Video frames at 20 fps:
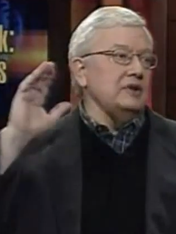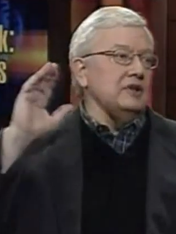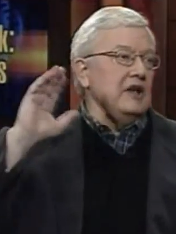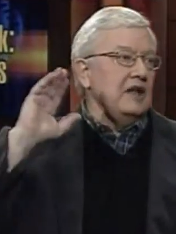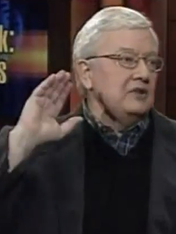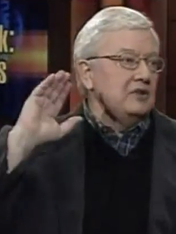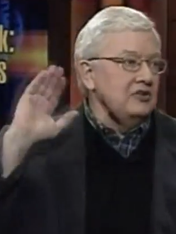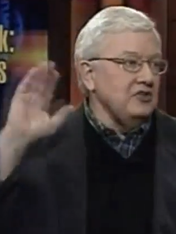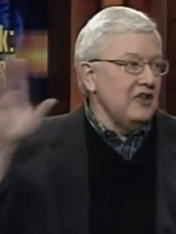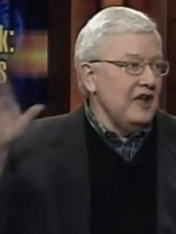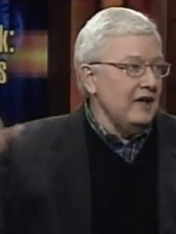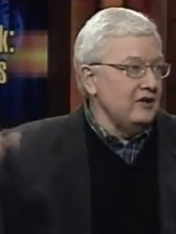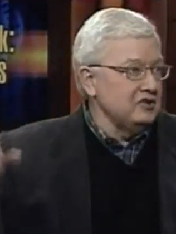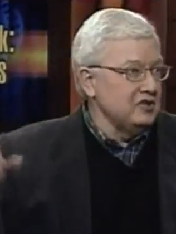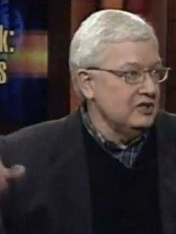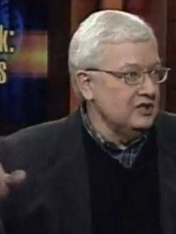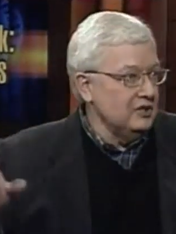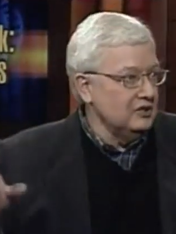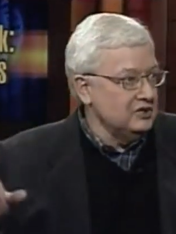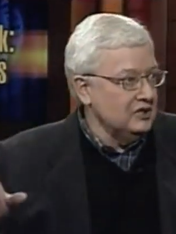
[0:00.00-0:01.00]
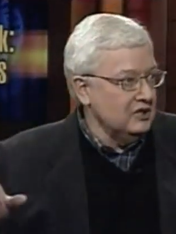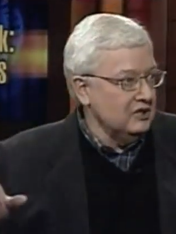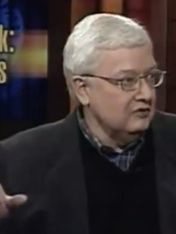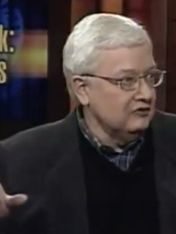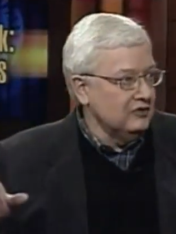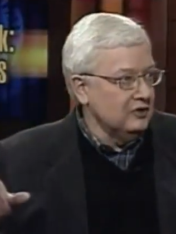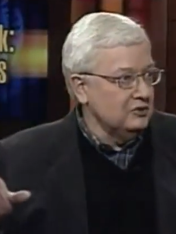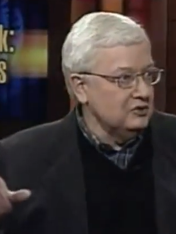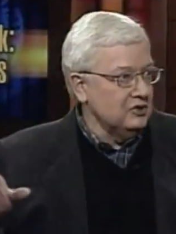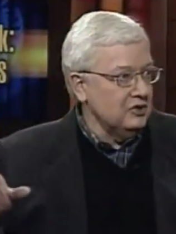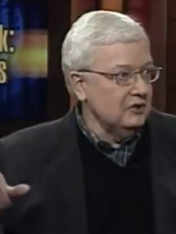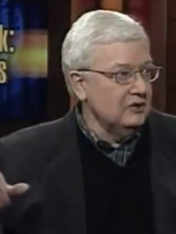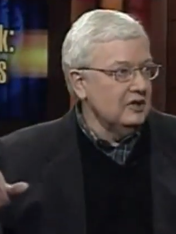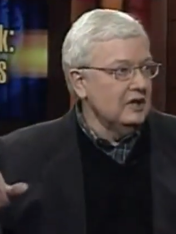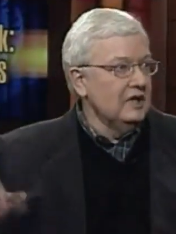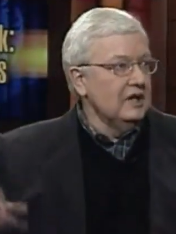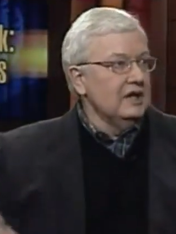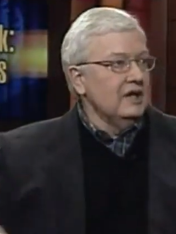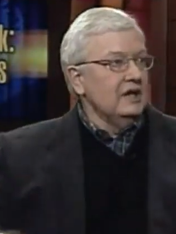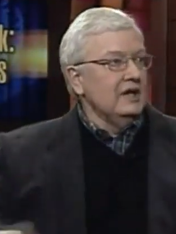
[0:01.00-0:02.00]
another thousand years in the
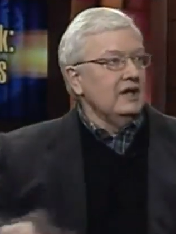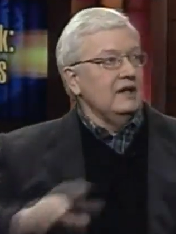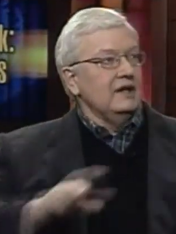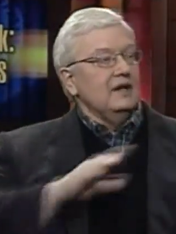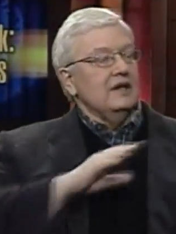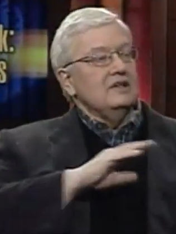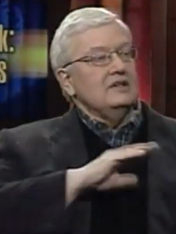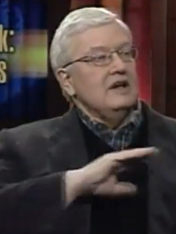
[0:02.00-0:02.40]
future, get an